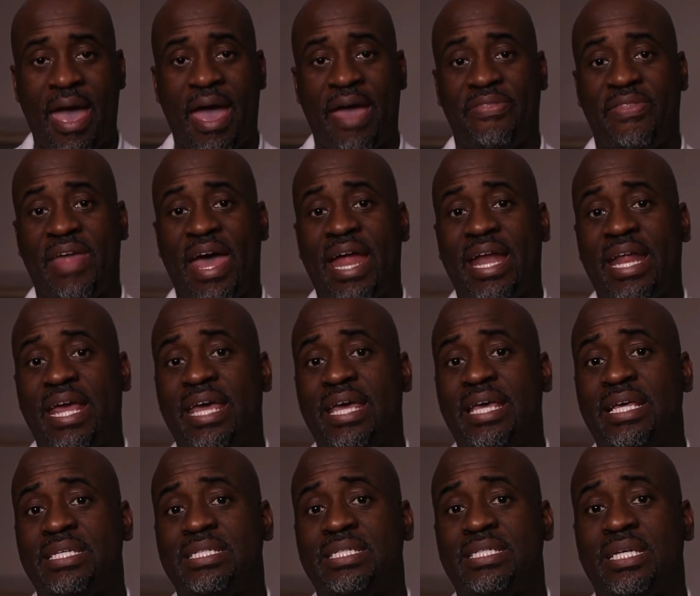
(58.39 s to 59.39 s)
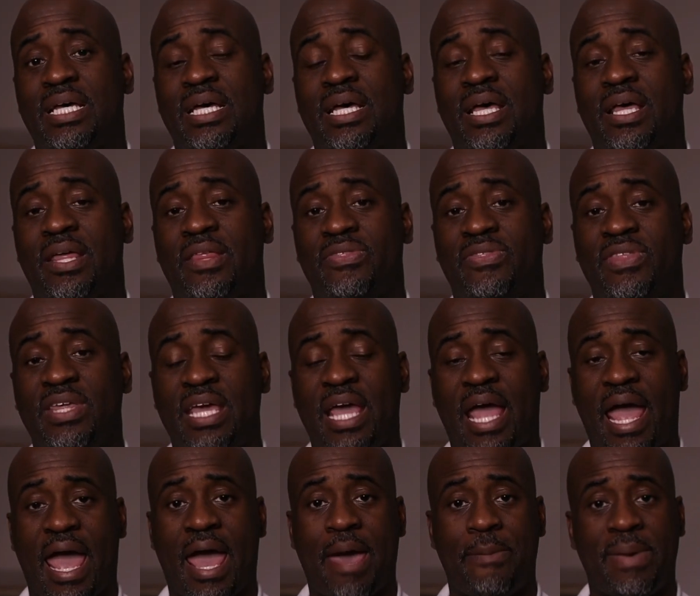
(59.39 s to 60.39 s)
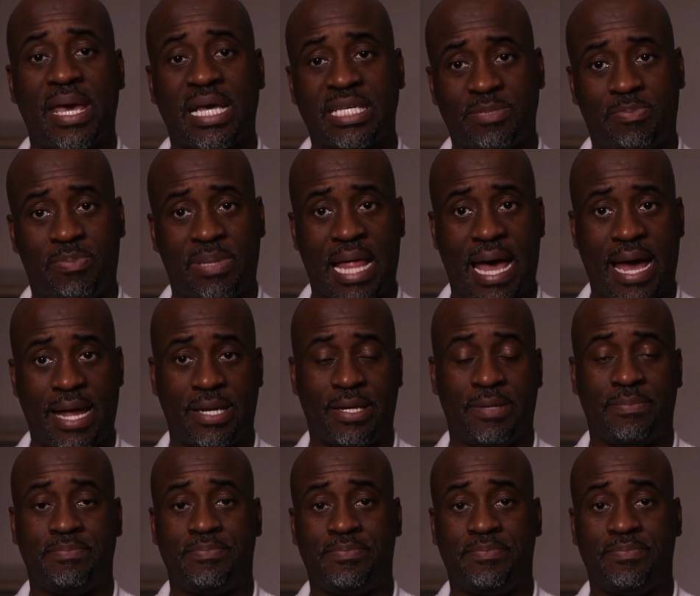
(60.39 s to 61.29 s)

and that is the Amex Platinum.